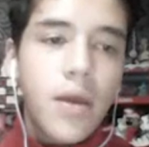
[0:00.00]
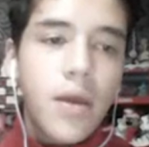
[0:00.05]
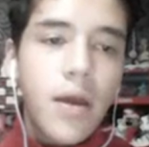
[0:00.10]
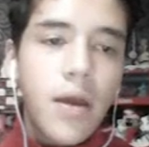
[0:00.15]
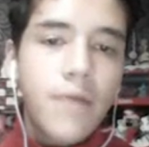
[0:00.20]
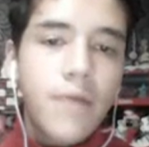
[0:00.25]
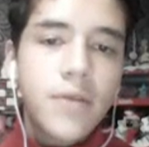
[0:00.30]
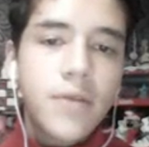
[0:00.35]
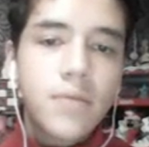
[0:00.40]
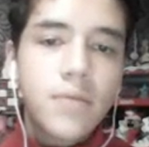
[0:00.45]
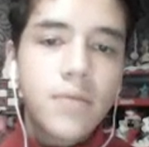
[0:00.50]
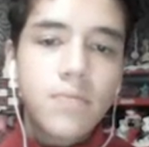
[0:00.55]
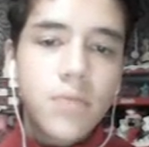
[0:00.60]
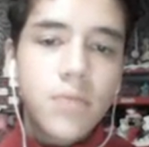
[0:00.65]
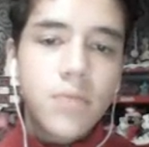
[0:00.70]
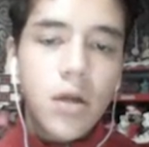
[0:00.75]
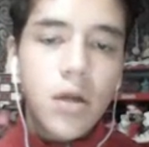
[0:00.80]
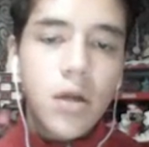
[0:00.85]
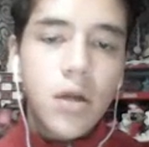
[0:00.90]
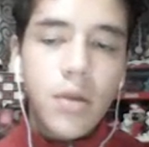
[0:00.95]
have been
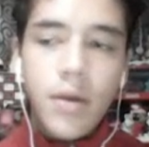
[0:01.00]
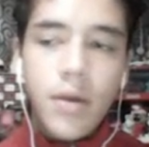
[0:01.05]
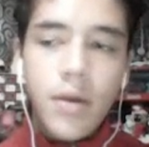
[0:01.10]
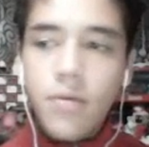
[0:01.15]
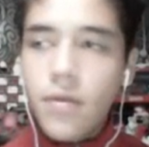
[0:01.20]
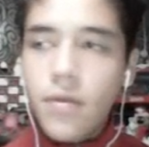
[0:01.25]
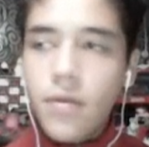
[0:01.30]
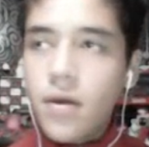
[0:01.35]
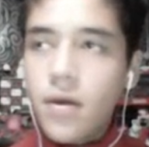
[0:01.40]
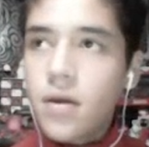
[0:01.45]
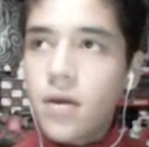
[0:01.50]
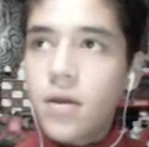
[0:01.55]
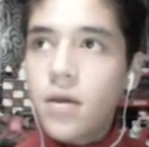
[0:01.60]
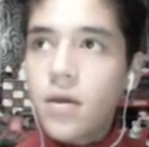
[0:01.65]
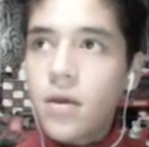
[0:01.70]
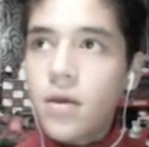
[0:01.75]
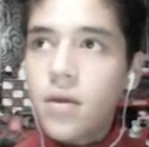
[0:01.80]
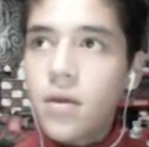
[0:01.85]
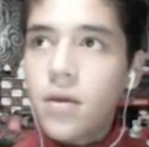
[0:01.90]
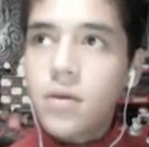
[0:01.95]
talking about, that
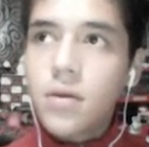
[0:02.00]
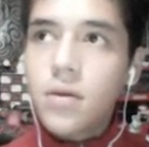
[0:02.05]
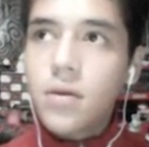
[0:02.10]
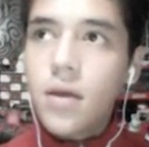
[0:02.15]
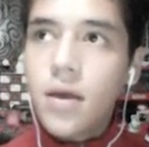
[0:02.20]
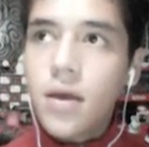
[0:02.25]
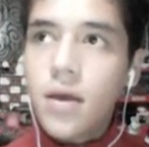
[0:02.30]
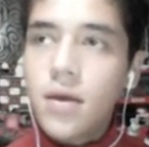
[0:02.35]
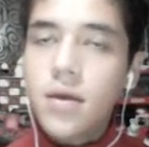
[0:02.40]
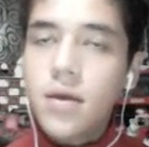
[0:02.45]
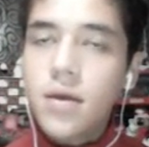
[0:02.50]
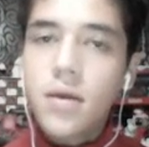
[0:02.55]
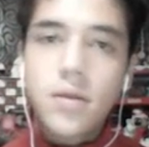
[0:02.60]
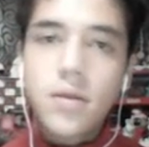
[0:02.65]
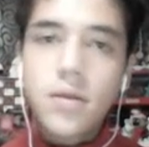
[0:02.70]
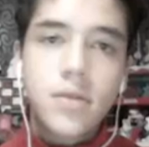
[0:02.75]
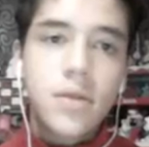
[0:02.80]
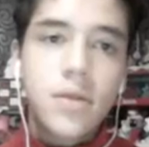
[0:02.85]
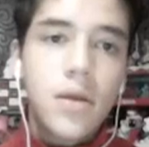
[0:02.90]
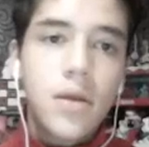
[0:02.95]
it
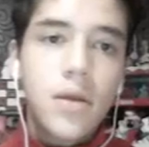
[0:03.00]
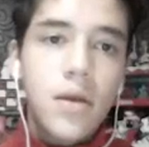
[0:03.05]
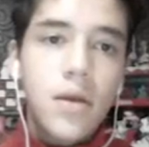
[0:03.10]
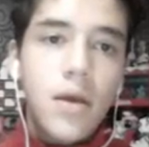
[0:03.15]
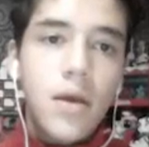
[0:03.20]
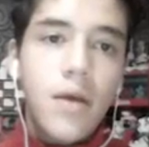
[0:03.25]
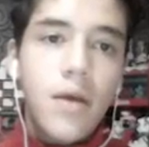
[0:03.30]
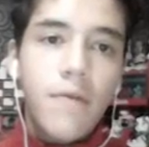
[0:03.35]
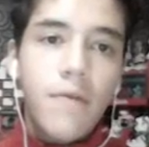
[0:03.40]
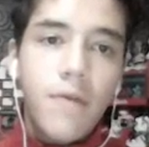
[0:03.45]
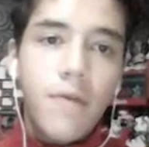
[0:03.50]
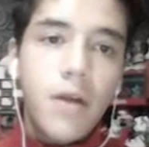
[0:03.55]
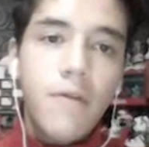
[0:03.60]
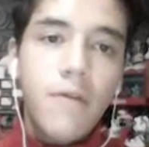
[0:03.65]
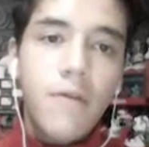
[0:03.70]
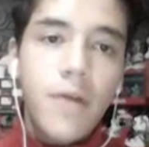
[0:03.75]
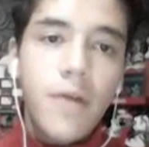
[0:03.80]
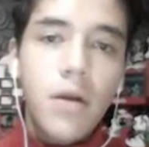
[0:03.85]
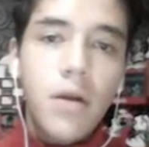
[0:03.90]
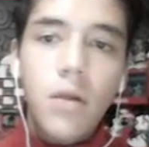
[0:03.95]
has a
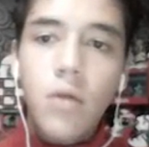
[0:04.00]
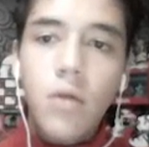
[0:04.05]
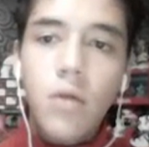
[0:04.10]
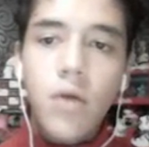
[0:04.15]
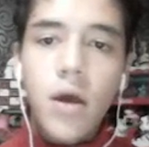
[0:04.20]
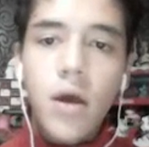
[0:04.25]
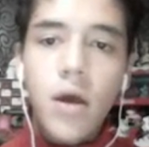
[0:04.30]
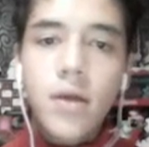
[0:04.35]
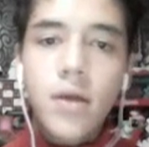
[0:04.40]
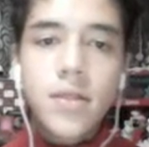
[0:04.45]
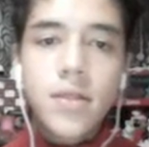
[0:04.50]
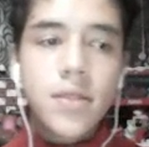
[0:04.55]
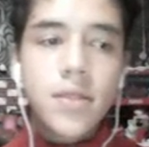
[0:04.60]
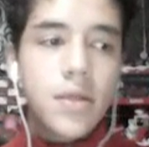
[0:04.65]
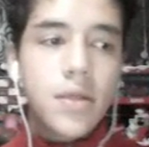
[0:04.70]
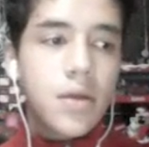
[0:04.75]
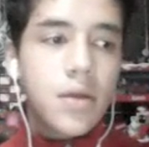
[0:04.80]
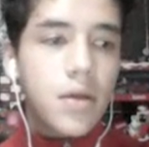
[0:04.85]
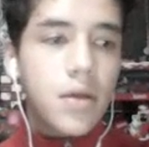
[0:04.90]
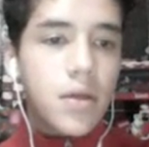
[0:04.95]
very, very low cost,
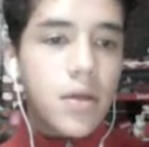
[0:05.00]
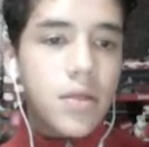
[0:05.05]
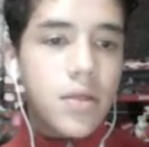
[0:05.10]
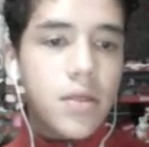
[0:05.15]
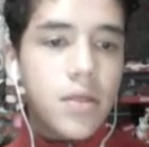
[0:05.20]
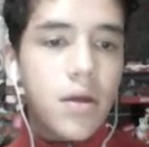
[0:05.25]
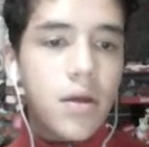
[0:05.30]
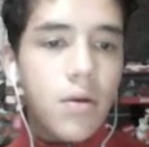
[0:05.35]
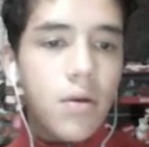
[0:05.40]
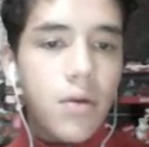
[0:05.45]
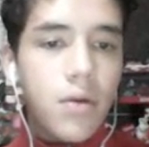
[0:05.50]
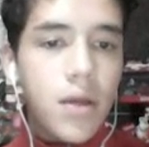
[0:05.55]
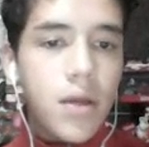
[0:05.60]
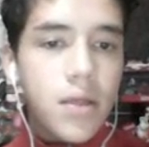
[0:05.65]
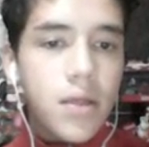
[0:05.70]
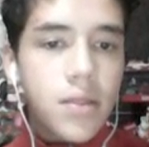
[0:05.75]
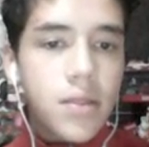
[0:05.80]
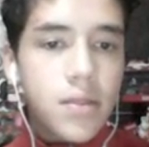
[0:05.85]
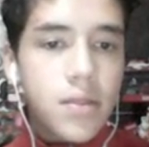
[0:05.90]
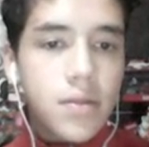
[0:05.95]
so
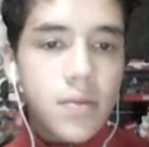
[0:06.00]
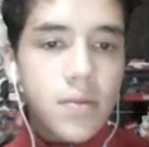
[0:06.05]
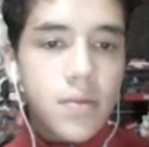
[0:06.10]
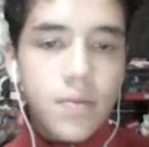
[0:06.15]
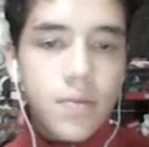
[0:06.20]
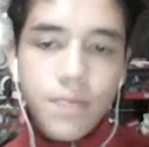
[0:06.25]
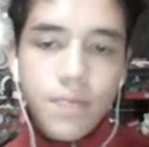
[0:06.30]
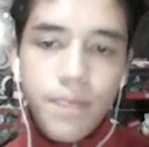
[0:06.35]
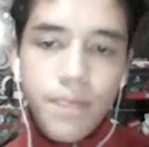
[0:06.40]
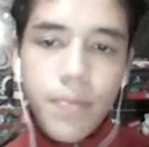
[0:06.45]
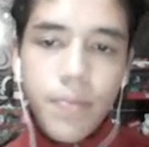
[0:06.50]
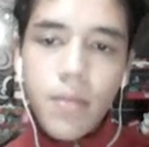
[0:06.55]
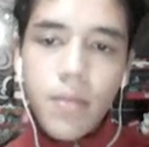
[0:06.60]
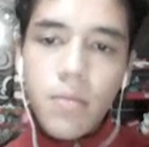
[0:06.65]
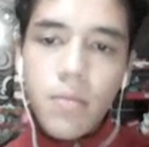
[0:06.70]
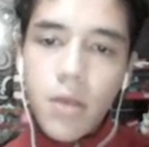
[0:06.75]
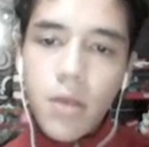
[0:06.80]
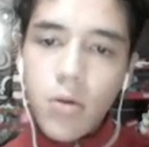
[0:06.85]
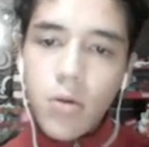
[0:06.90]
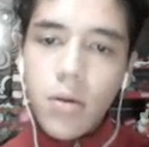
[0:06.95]
it's
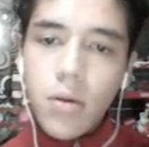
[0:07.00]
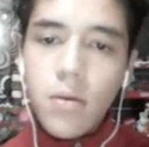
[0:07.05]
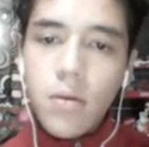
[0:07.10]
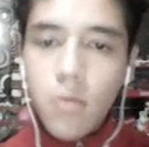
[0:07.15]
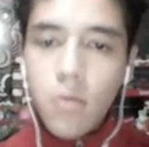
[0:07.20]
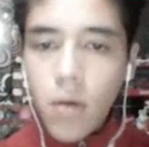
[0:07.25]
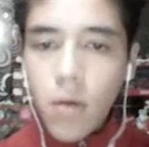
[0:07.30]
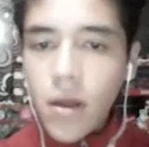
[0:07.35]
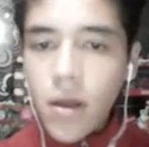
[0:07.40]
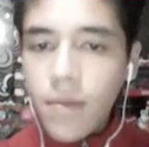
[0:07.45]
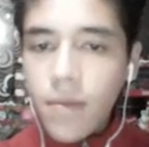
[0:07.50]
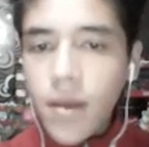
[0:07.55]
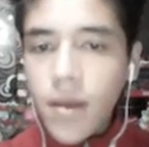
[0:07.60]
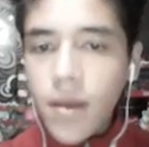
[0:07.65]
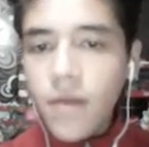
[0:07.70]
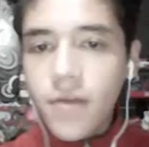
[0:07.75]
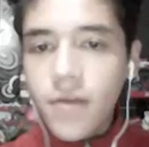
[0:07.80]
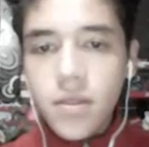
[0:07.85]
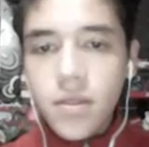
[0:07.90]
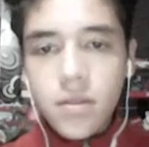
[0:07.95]
quite a
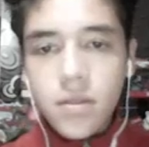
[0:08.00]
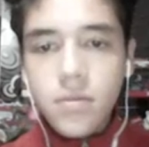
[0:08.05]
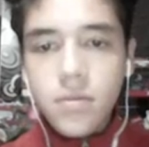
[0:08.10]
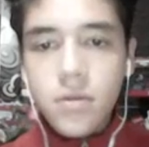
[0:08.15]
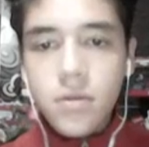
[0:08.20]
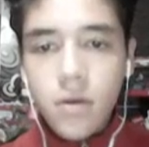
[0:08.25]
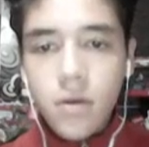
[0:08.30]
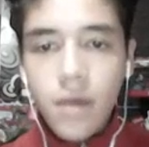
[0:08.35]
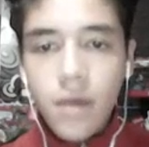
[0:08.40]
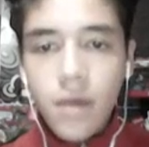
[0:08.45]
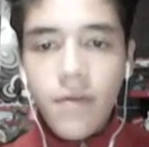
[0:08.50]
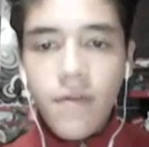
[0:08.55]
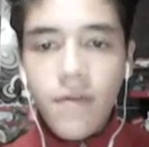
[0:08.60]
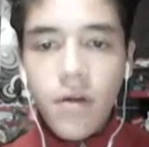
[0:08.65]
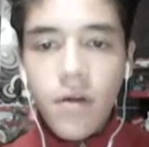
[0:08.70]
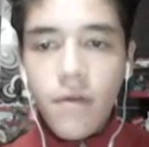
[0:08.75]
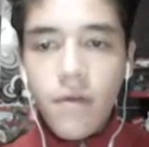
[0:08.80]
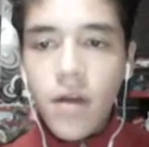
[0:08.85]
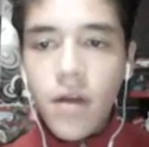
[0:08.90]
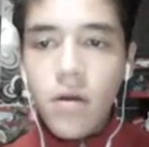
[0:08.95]
benefit to have a
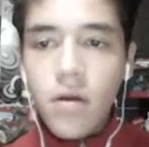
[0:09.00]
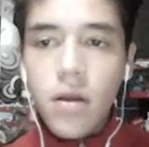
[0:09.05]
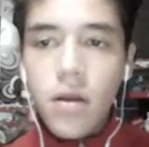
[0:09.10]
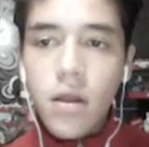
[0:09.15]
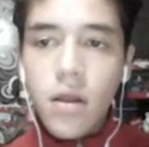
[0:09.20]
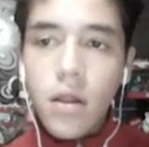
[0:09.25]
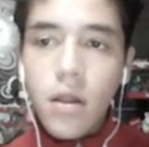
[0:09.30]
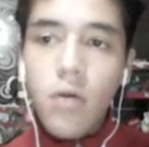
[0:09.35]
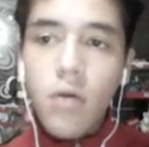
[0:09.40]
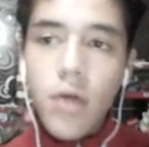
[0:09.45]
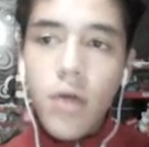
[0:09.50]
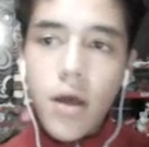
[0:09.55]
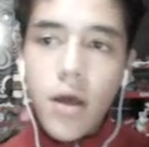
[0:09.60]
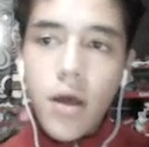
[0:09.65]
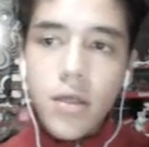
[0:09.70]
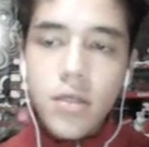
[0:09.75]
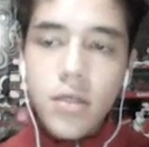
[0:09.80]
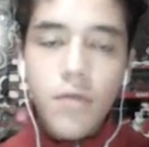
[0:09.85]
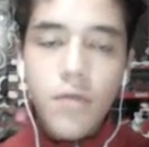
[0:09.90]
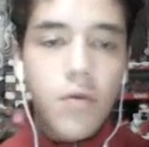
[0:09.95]
very, very low
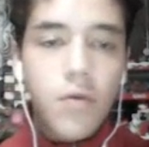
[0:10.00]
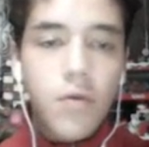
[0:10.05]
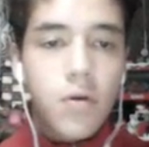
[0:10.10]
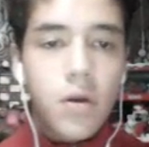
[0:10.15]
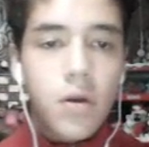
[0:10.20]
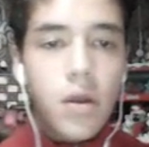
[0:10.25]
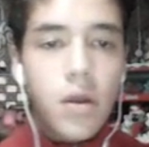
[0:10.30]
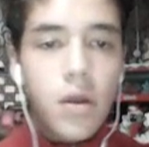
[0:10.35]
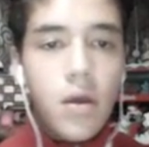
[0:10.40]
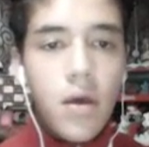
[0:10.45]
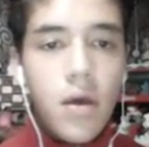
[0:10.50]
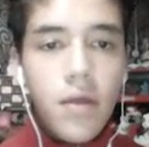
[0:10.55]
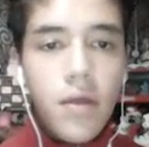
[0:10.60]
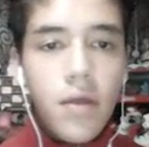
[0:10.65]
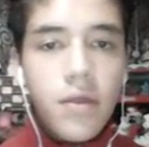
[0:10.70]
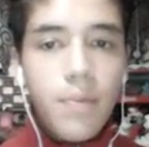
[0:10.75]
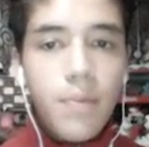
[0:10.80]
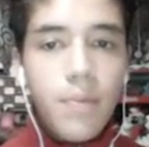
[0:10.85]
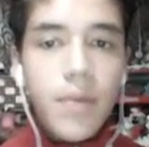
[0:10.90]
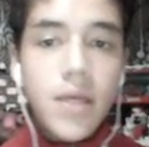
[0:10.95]
cost for
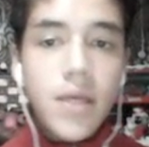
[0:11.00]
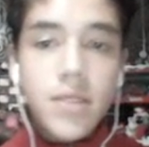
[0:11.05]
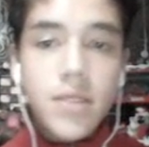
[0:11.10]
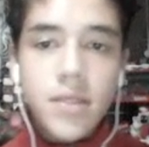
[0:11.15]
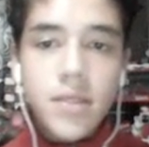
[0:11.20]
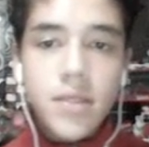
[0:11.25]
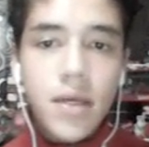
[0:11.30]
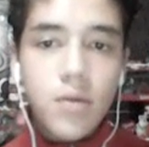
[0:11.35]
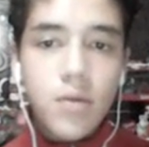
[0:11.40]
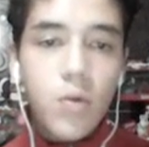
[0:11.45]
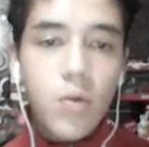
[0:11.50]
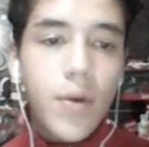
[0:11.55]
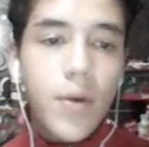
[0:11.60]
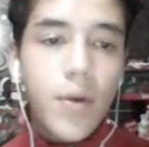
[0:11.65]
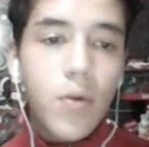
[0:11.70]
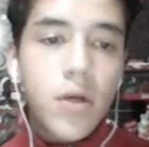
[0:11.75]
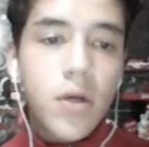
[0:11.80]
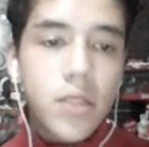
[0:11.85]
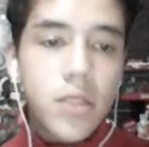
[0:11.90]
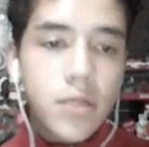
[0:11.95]
the piece that we
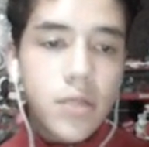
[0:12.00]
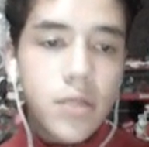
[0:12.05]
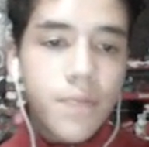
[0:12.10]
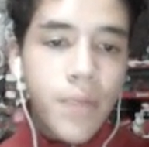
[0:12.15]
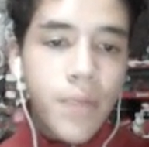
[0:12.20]
want.